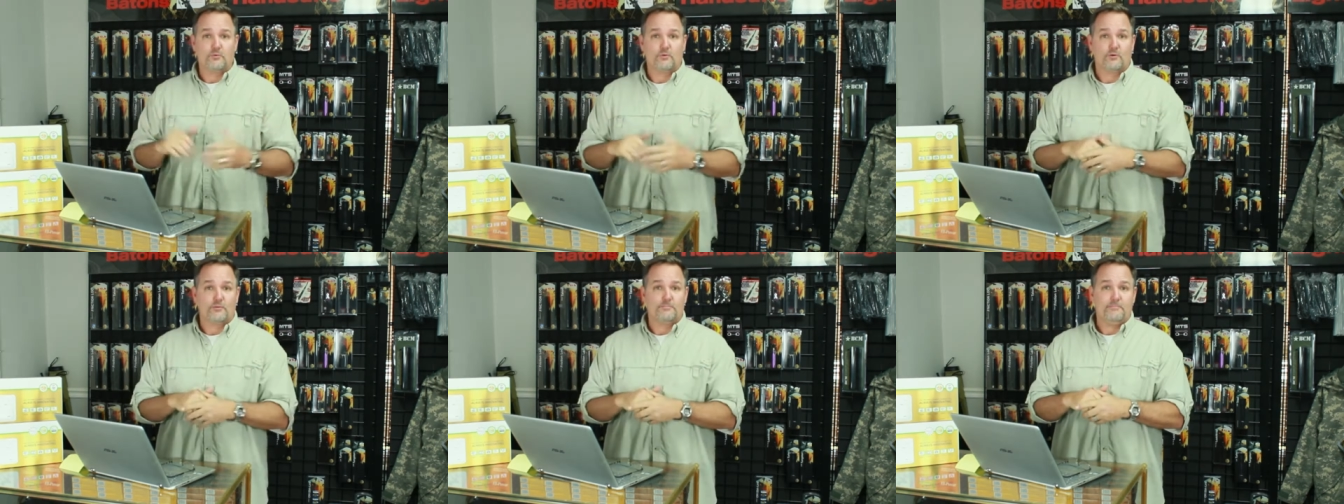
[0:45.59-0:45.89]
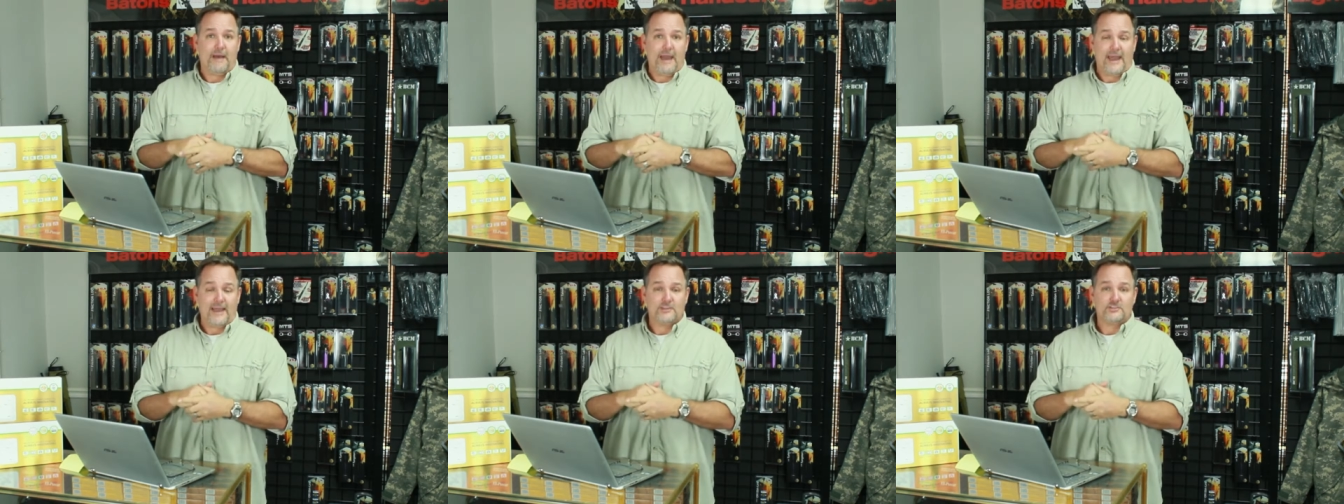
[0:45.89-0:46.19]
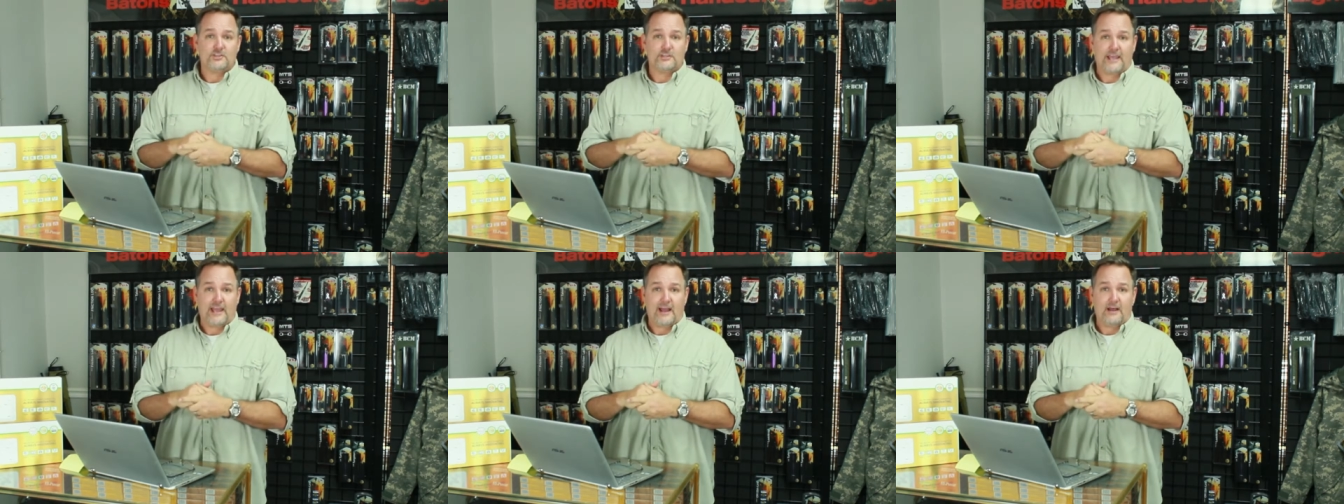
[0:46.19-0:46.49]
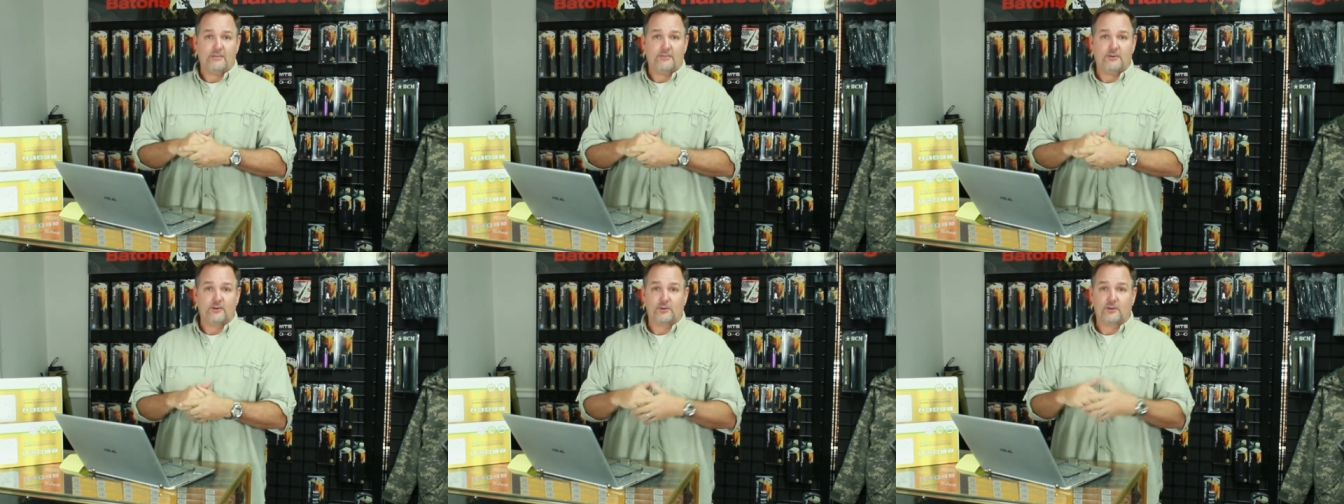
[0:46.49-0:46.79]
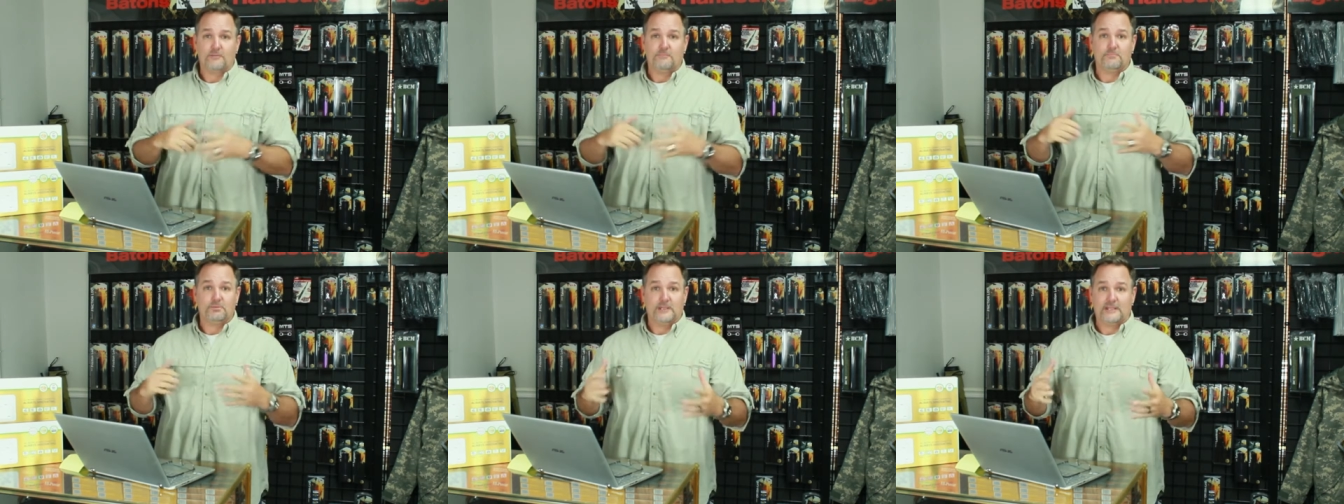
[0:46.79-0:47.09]
worth bashing out there
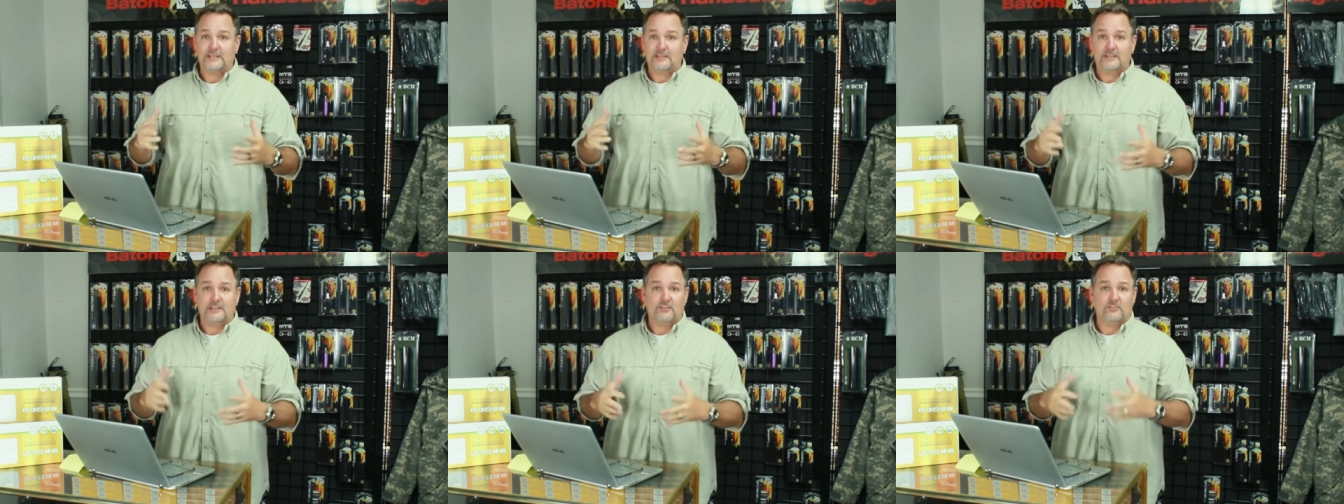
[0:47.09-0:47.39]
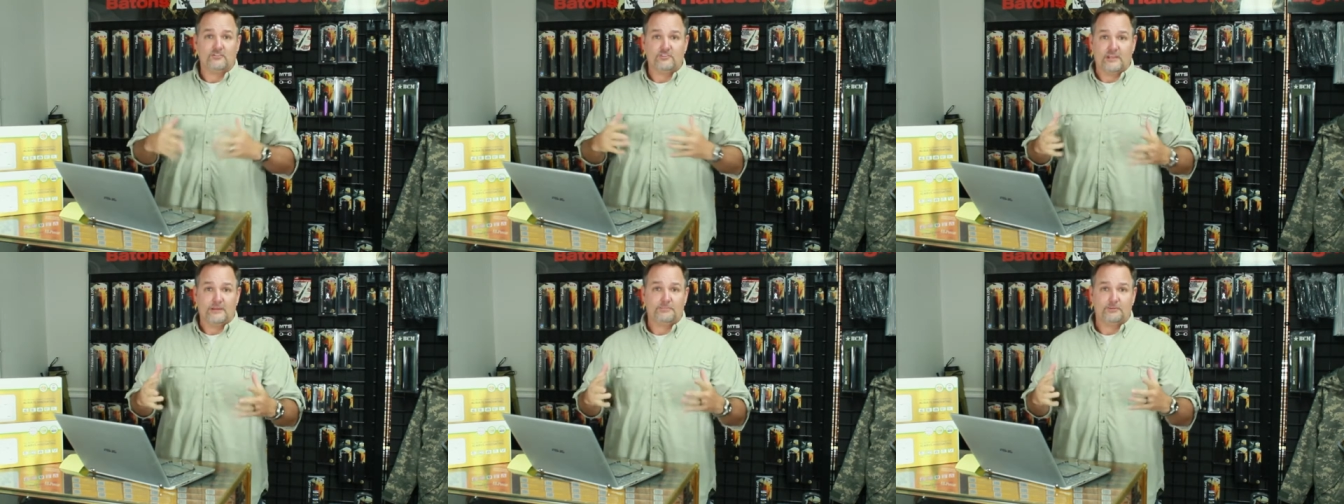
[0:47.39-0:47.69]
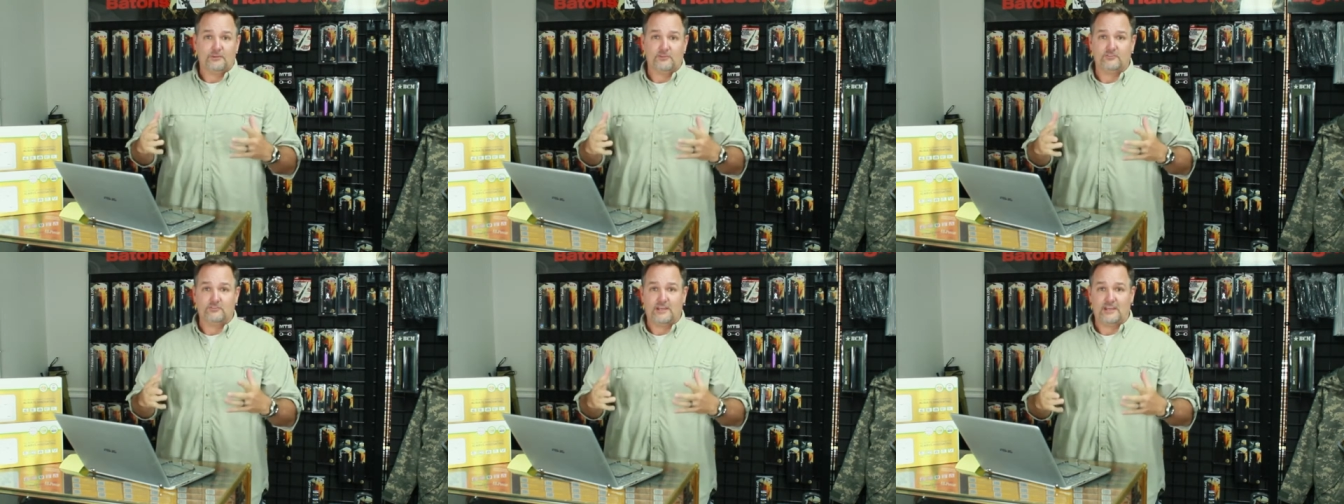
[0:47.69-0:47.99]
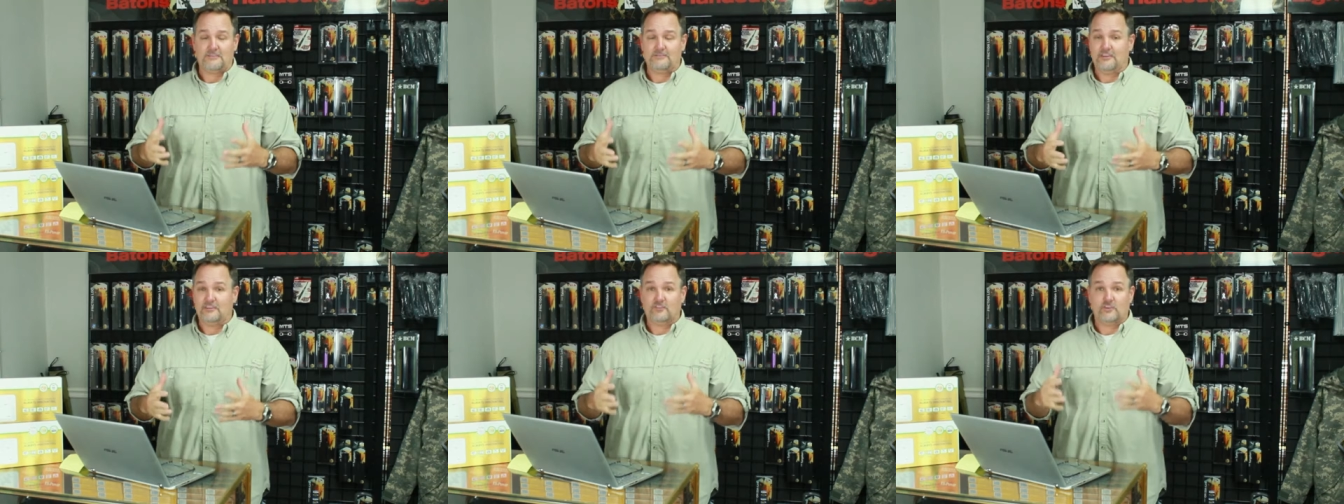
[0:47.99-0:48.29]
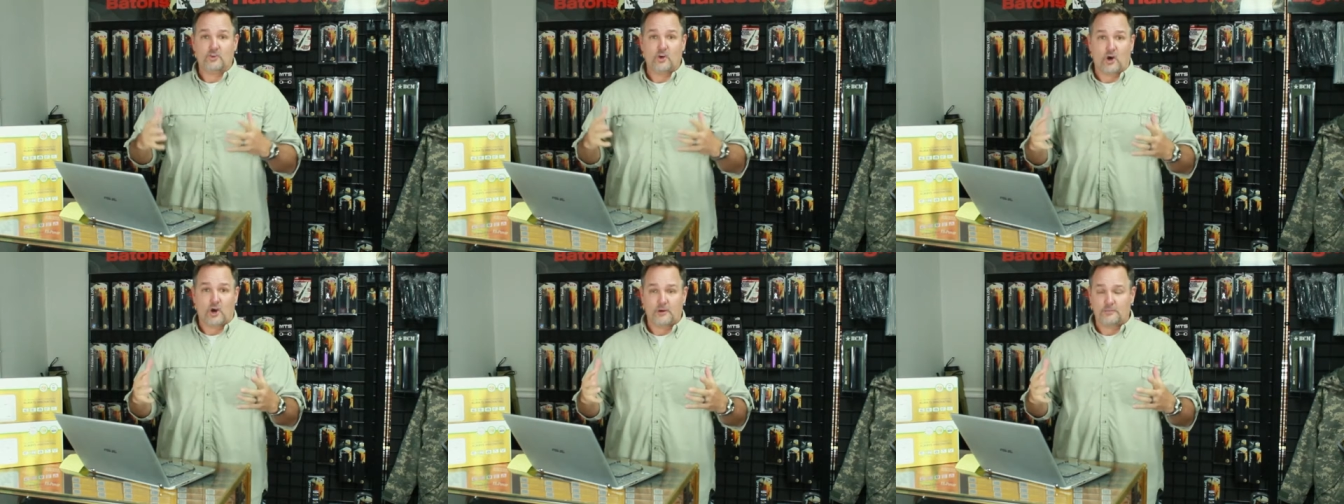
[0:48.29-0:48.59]
completely is SimpliSafe. It's
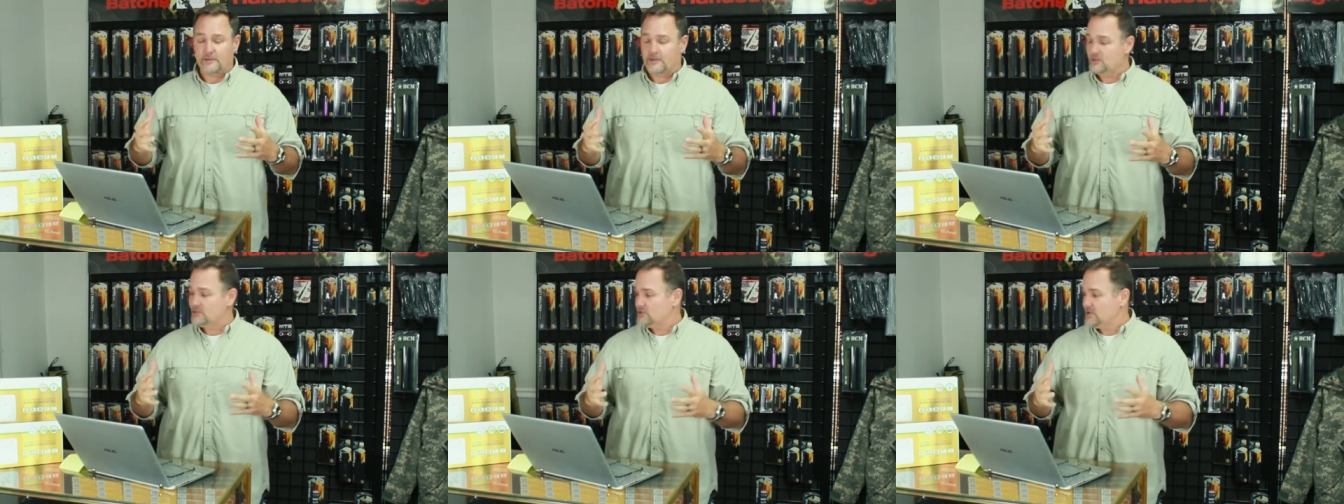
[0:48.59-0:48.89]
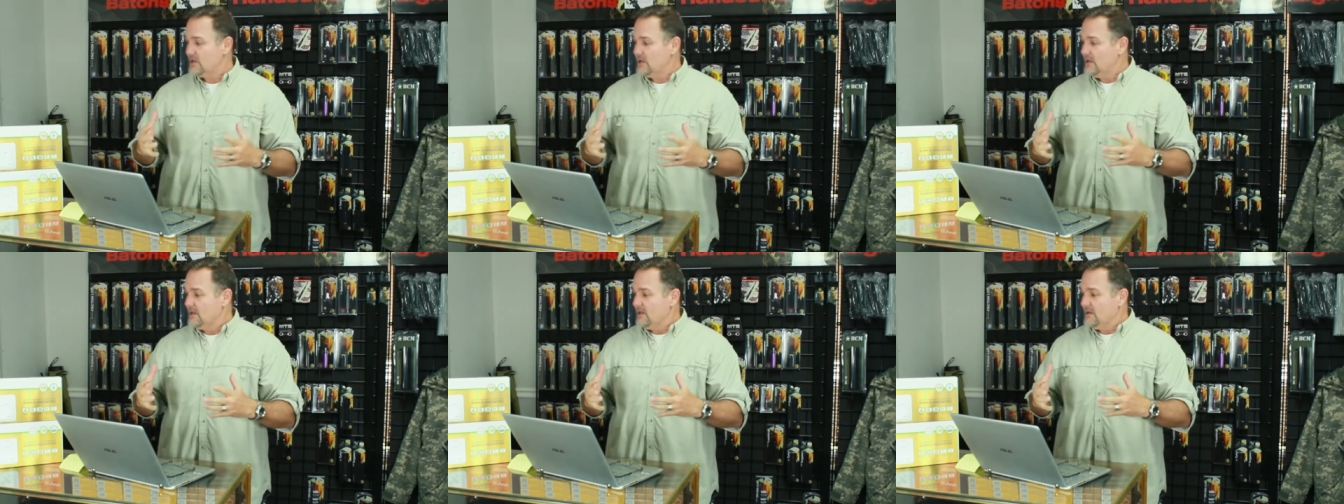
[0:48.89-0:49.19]
garbage.